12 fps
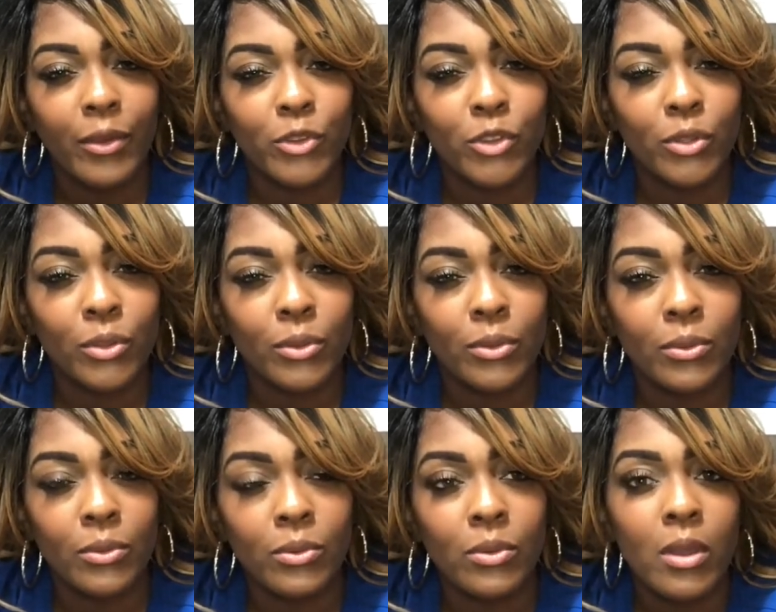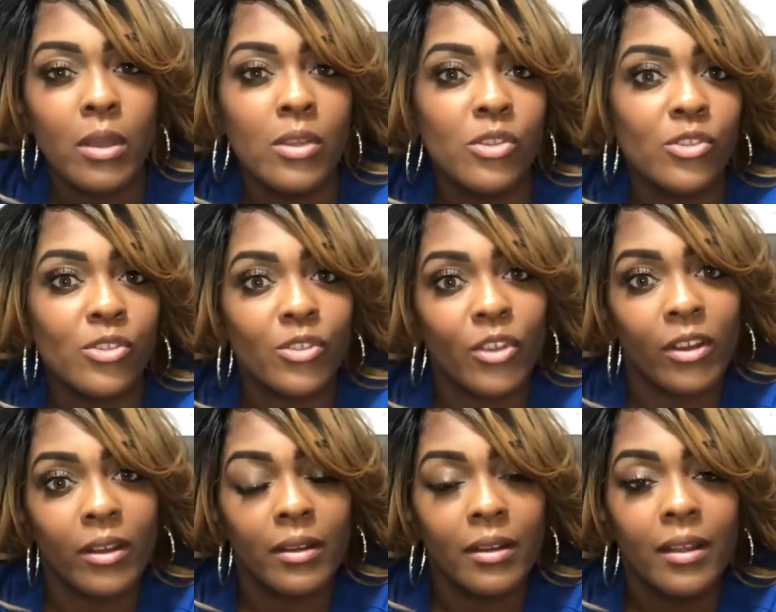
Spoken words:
to start